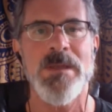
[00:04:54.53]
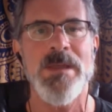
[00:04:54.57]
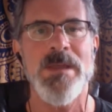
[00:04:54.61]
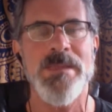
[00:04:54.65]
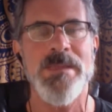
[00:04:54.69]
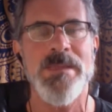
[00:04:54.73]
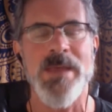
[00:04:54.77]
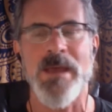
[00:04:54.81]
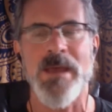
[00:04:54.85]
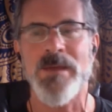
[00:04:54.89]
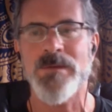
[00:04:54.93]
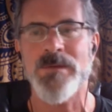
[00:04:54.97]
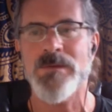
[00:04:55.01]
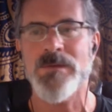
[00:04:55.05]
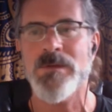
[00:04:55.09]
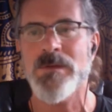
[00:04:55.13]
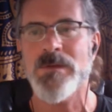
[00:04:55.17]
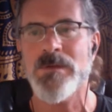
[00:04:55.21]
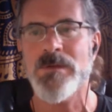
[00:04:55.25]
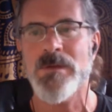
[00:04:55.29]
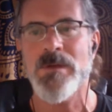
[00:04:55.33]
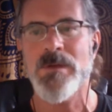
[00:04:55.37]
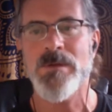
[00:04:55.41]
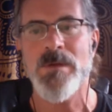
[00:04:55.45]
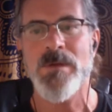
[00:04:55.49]
that
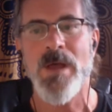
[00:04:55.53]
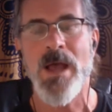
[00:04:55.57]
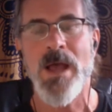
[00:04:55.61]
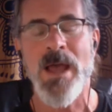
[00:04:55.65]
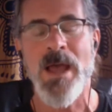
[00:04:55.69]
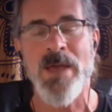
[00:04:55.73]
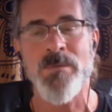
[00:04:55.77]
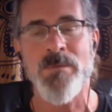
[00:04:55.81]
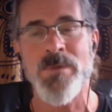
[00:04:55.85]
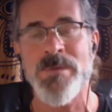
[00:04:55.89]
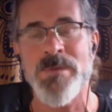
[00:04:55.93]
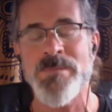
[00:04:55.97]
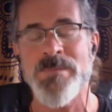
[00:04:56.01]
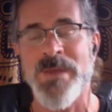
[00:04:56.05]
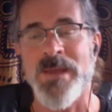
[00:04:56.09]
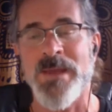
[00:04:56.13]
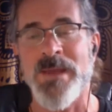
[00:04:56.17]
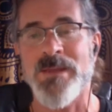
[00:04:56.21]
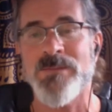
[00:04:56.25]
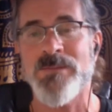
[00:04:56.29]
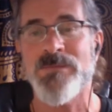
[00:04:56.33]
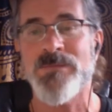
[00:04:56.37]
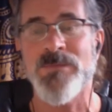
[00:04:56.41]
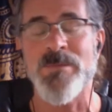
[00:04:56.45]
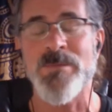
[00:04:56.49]
I would bet
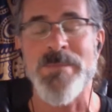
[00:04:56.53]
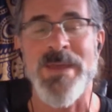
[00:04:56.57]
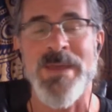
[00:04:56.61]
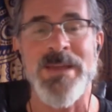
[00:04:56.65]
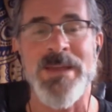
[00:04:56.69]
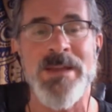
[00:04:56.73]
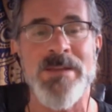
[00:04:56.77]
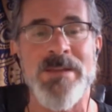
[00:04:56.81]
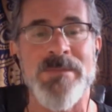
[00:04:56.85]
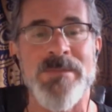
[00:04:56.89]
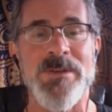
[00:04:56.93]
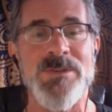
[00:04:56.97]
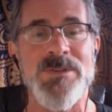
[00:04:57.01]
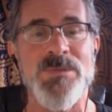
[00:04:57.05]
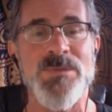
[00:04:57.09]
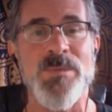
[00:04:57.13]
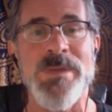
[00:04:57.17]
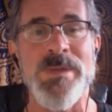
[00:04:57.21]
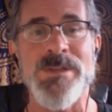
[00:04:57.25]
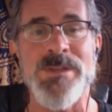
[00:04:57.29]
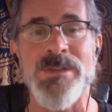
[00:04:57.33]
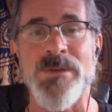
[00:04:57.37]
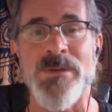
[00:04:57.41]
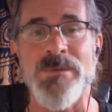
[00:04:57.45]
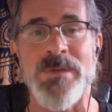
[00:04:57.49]
for many of us, we
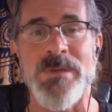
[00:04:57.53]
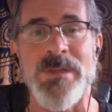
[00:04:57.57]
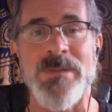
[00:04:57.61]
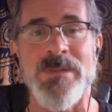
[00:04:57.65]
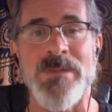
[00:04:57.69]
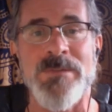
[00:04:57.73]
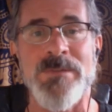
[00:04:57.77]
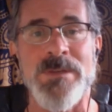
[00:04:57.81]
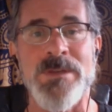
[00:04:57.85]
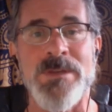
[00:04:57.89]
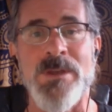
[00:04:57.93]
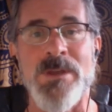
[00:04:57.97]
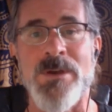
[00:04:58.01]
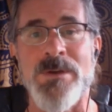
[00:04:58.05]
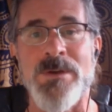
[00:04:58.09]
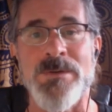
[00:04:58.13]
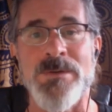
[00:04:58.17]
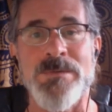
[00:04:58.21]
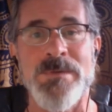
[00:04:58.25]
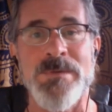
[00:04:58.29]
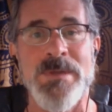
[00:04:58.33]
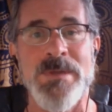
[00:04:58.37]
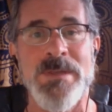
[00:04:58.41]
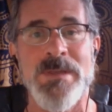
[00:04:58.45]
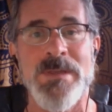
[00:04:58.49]
don't even know
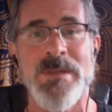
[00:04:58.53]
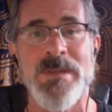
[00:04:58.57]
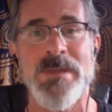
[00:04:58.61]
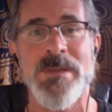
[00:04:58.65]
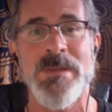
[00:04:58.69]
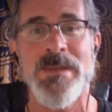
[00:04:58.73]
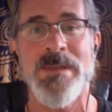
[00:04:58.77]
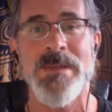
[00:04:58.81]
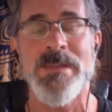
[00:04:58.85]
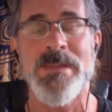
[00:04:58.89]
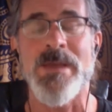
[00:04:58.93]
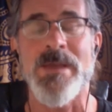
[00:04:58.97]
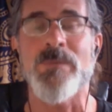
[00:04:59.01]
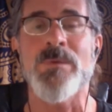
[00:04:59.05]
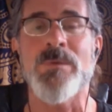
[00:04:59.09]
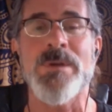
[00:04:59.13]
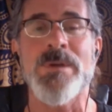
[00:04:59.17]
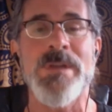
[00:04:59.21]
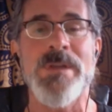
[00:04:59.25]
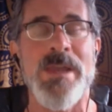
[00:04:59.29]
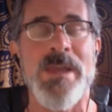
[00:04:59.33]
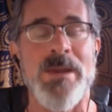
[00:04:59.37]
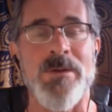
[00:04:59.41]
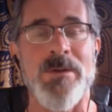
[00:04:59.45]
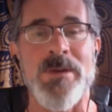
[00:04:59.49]
that we're
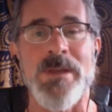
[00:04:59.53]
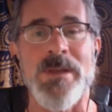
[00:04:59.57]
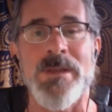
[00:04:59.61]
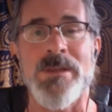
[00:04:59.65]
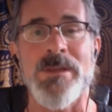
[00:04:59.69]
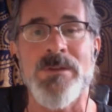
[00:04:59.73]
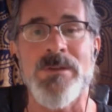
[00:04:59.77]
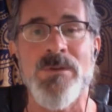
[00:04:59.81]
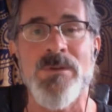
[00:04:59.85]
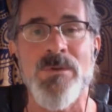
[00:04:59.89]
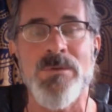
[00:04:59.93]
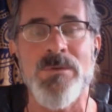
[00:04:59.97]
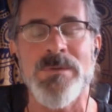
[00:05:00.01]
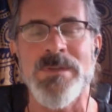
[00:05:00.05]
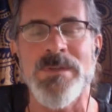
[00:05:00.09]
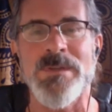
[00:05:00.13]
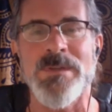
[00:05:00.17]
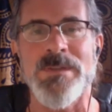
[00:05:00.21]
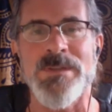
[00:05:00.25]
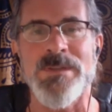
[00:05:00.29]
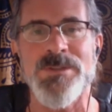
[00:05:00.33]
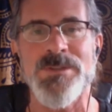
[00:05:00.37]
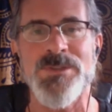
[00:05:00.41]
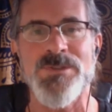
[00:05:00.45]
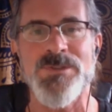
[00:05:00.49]
carrying and holding
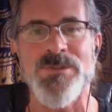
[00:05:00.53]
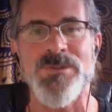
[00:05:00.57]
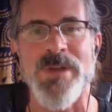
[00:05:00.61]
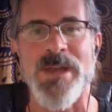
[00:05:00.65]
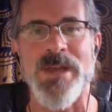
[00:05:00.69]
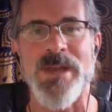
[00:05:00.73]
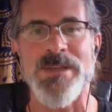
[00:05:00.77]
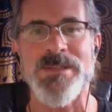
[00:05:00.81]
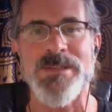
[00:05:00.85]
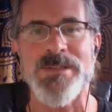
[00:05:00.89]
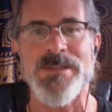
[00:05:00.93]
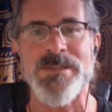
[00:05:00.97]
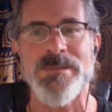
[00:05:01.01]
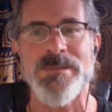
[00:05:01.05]
this stress.